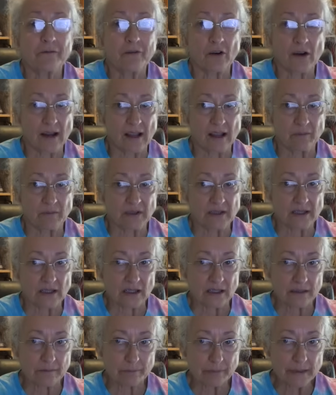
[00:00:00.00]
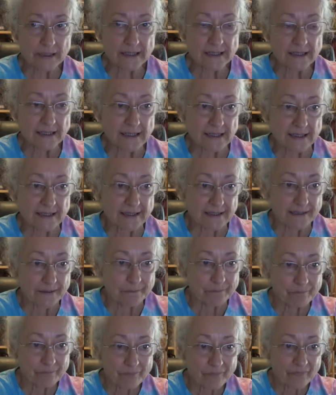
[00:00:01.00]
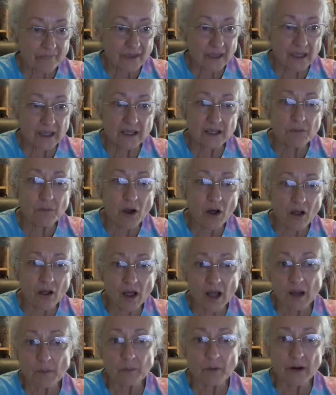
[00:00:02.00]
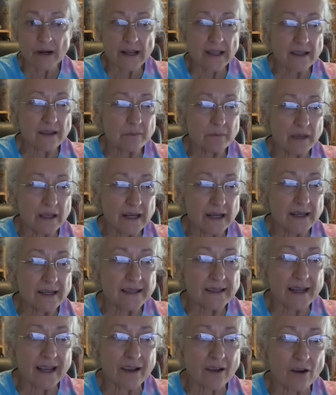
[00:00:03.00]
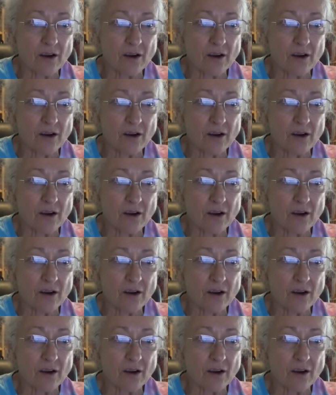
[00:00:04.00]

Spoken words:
for Amazon Business. Kingdom Hall operating committees and